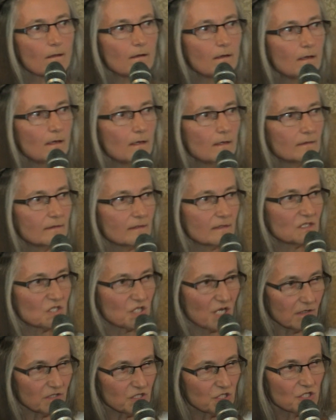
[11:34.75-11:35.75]
the
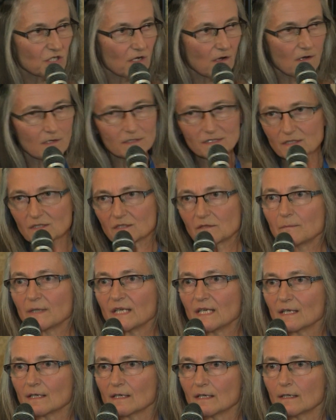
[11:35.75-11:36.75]
judge asked
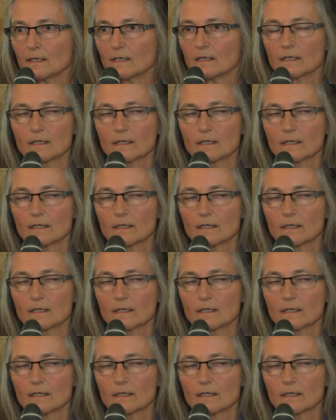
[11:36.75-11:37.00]
me,